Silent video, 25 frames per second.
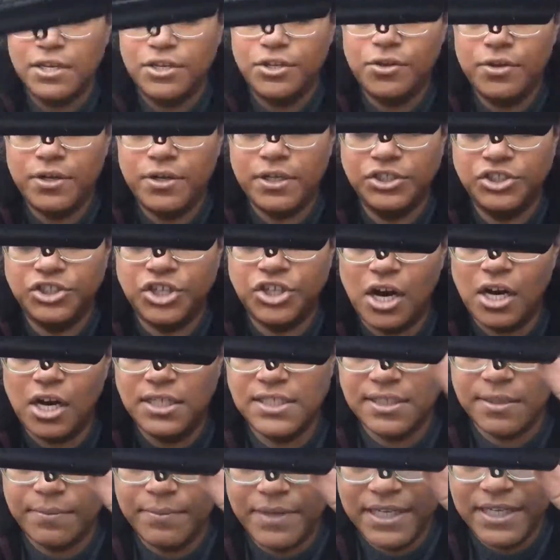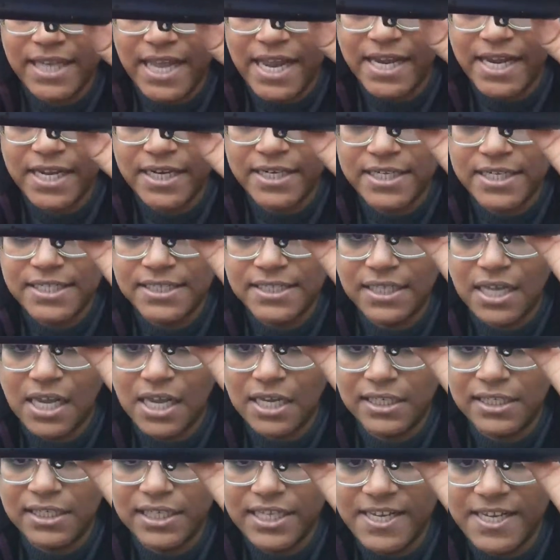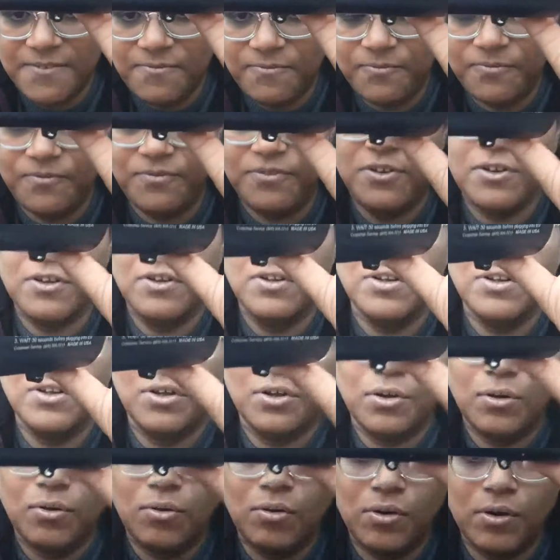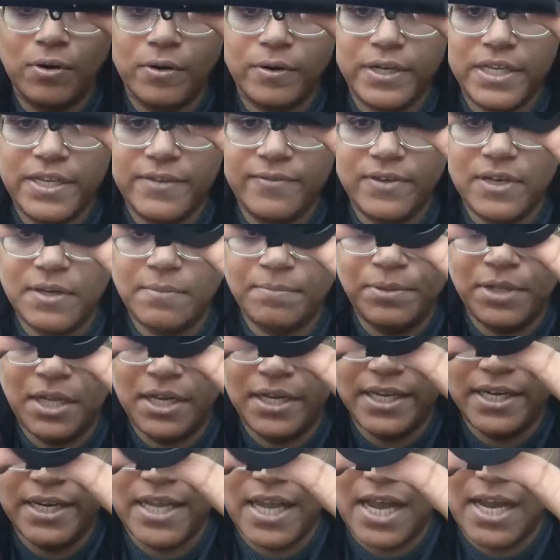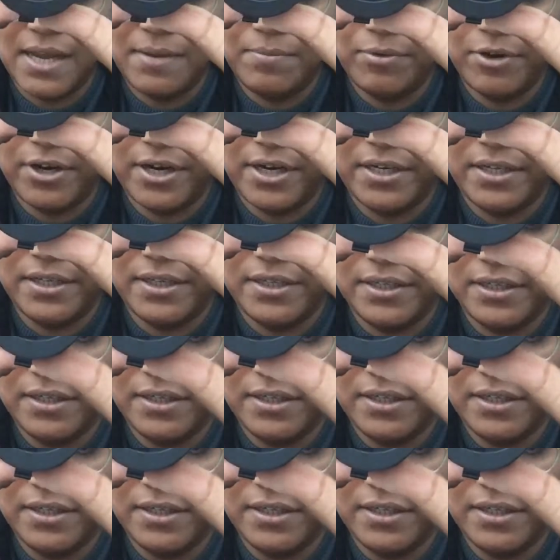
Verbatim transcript: You could charge something like a Nissan Leaf or even a plug-in hybrid